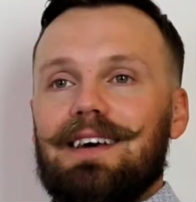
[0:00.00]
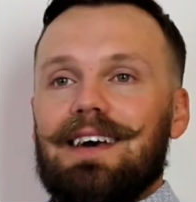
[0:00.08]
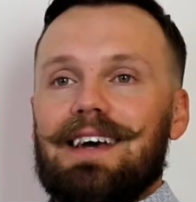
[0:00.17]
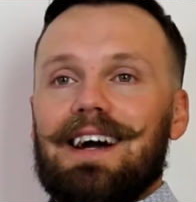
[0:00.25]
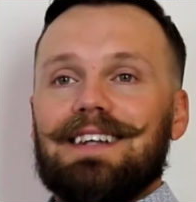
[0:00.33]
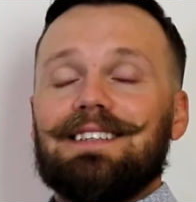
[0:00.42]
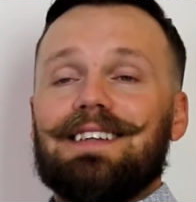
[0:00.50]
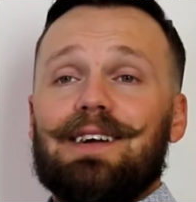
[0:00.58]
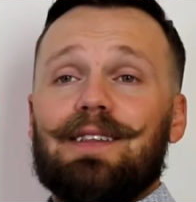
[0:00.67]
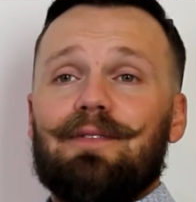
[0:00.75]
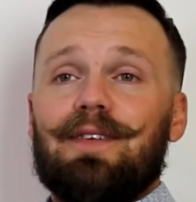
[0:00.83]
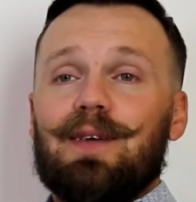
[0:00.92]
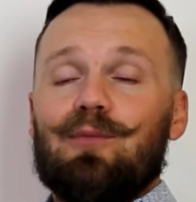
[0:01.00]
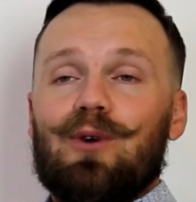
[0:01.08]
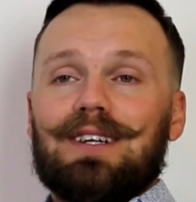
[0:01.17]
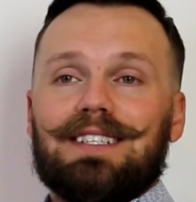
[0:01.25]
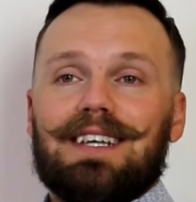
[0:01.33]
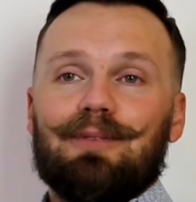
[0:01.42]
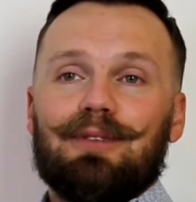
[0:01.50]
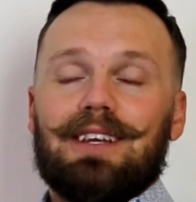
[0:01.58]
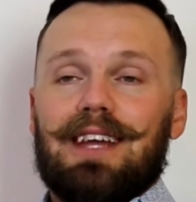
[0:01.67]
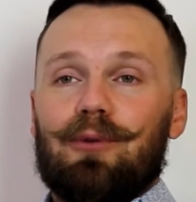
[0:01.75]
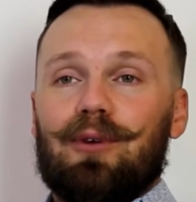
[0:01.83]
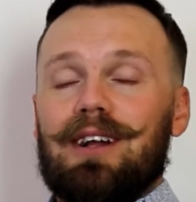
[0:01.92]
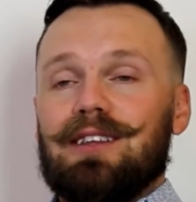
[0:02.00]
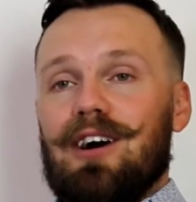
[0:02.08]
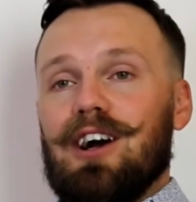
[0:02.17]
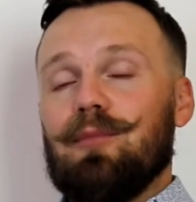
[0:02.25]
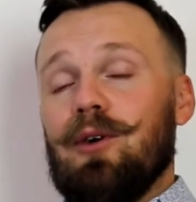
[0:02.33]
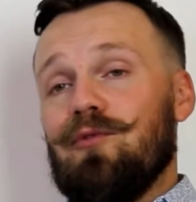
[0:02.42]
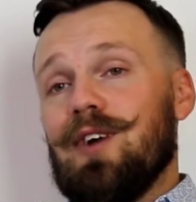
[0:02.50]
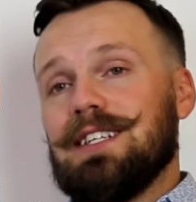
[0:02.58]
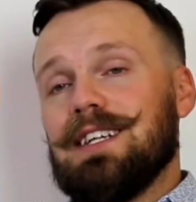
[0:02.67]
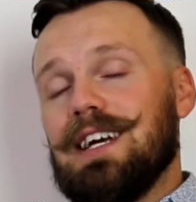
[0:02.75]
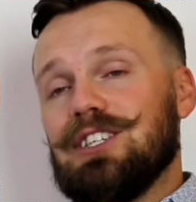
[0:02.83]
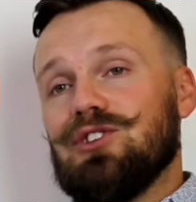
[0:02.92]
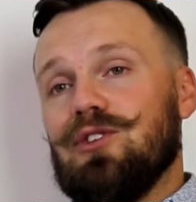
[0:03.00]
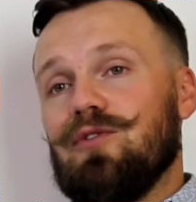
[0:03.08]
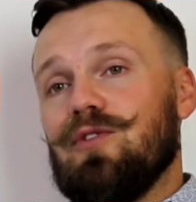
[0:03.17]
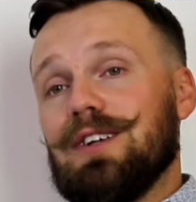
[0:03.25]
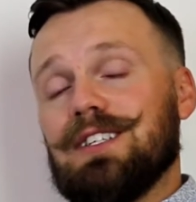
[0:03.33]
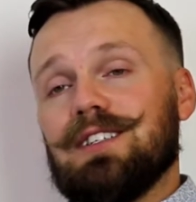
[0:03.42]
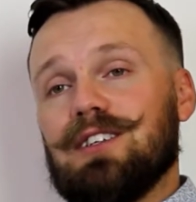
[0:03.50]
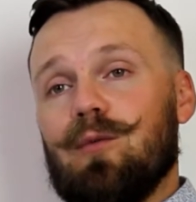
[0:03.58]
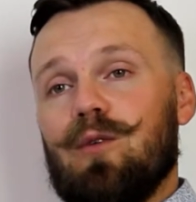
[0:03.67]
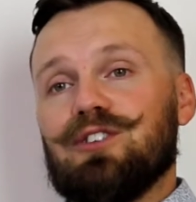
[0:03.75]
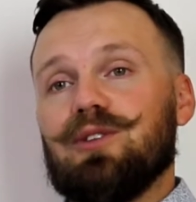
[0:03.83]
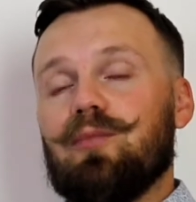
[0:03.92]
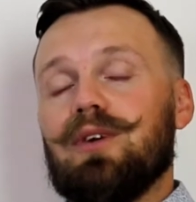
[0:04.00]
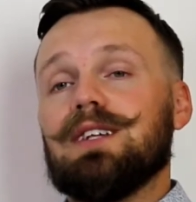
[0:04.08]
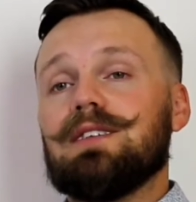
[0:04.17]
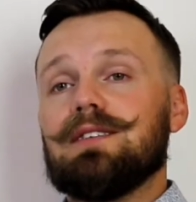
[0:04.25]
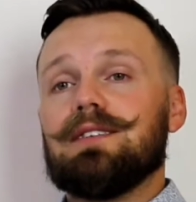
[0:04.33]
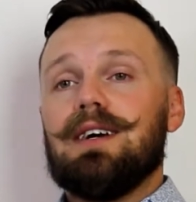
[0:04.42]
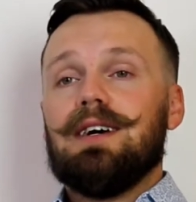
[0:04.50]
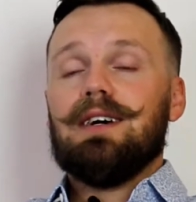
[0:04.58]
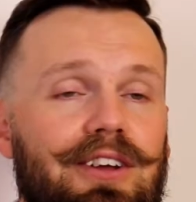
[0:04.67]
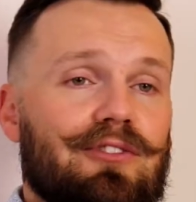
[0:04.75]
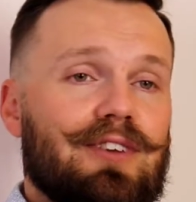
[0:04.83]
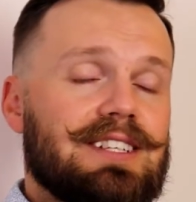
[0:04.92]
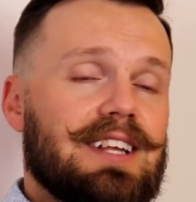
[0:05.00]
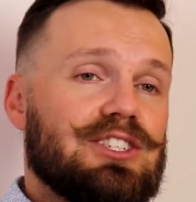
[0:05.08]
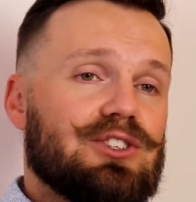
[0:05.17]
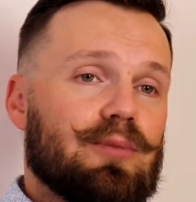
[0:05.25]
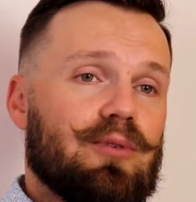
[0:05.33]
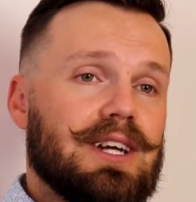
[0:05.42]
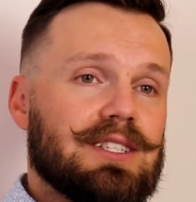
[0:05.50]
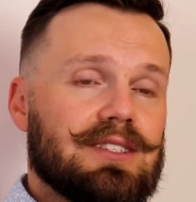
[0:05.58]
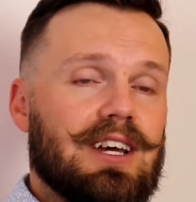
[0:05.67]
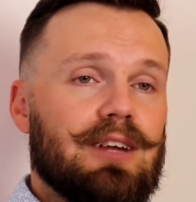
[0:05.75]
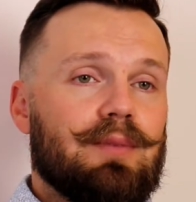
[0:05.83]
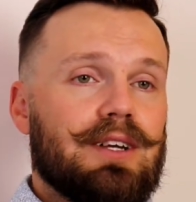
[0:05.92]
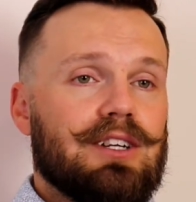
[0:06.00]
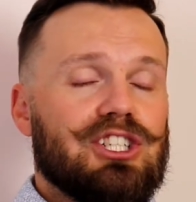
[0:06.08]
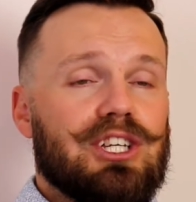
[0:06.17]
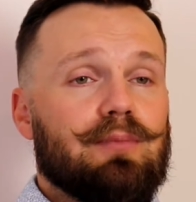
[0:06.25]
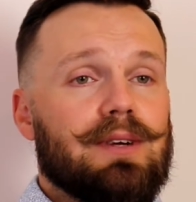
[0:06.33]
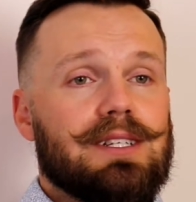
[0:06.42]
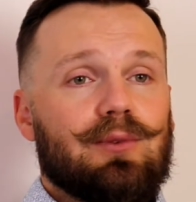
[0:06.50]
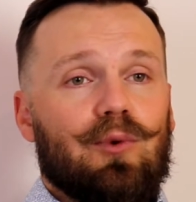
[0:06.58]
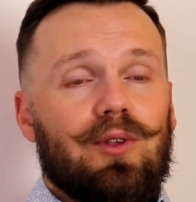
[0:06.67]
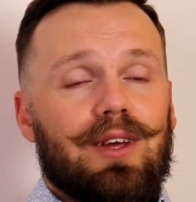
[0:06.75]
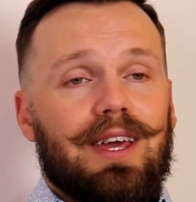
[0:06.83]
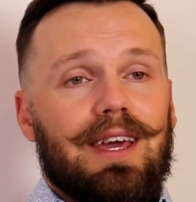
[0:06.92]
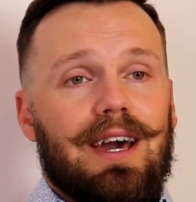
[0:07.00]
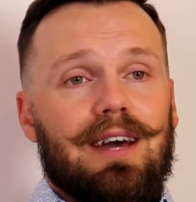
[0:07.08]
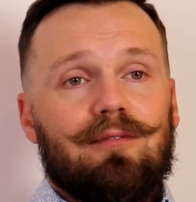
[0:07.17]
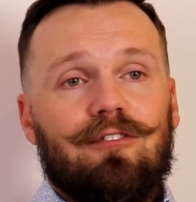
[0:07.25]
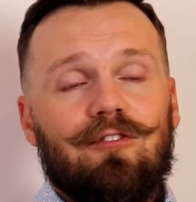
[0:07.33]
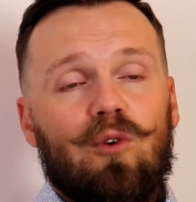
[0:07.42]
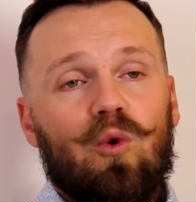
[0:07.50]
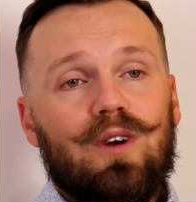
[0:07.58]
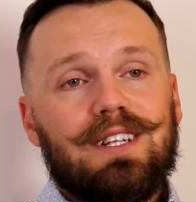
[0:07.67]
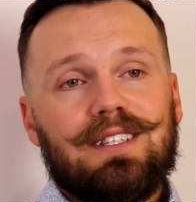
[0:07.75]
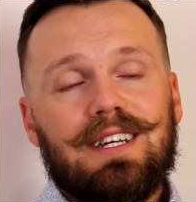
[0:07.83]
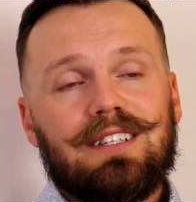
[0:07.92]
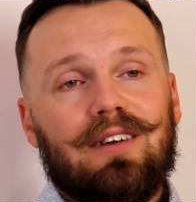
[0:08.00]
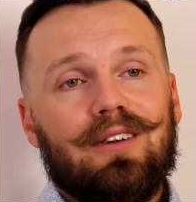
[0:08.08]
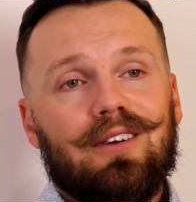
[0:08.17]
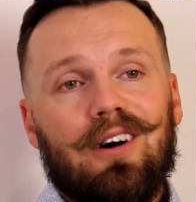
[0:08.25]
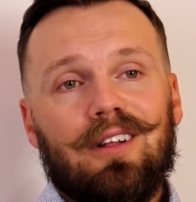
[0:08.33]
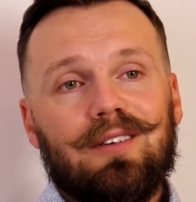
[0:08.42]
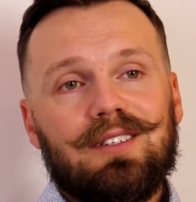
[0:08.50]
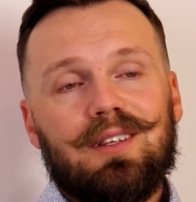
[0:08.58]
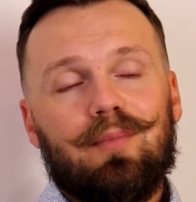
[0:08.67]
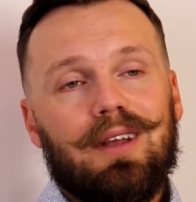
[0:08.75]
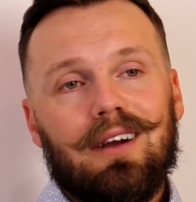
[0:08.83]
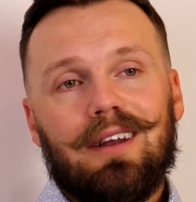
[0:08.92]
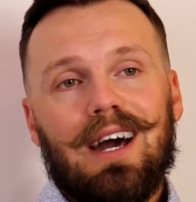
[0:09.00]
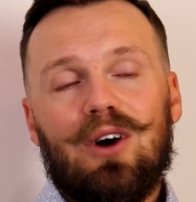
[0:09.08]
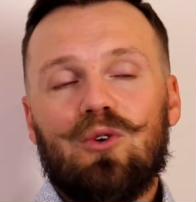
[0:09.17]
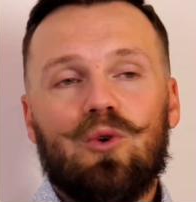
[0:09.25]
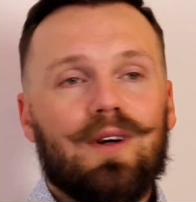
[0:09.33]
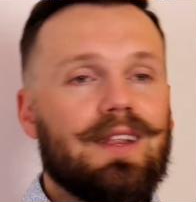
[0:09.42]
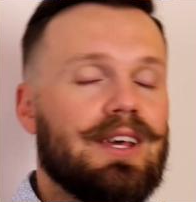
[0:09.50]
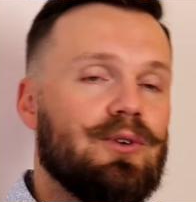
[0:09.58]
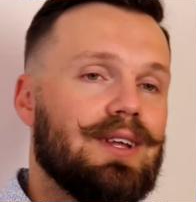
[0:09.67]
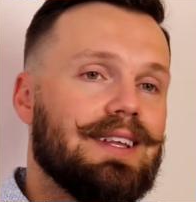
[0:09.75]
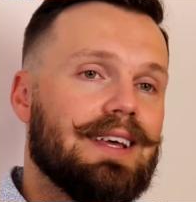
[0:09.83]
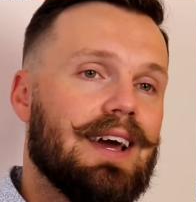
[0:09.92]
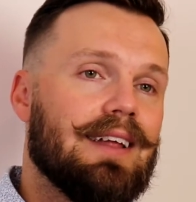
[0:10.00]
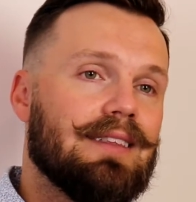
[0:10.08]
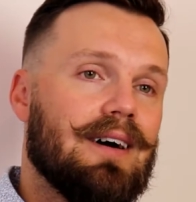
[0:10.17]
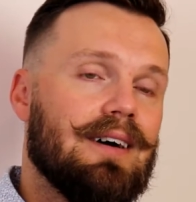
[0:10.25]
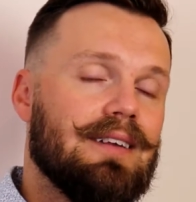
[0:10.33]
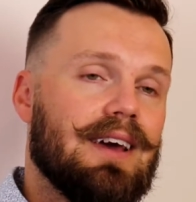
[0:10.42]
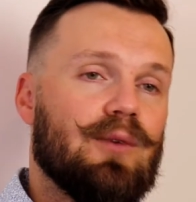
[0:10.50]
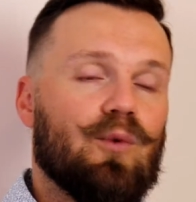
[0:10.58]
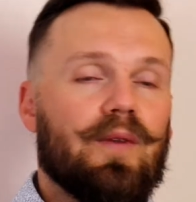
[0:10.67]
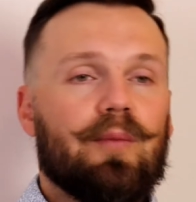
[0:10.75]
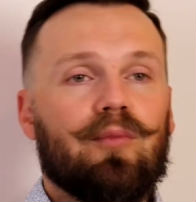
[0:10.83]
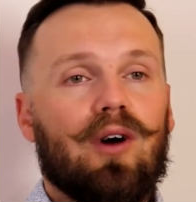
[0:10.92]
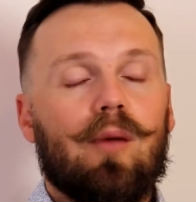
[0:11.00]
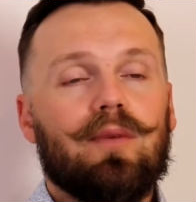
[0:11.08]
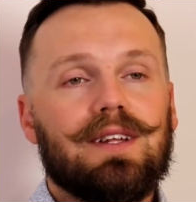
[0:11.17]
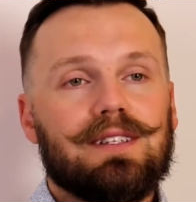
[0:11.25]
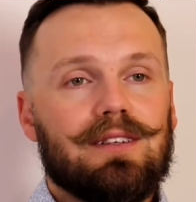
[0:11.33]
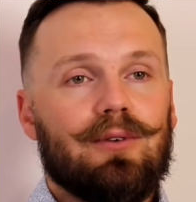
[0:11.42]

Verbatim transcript: Hey guys, it's Ehren of the Findlay Mortgage Team, and today we're going to talk about residential versus commercial appraisals. Your residential appraisal is going to be your cheapest. We're looking at four to six hundred dollars, depending on how quickly you need to get it done and where the property is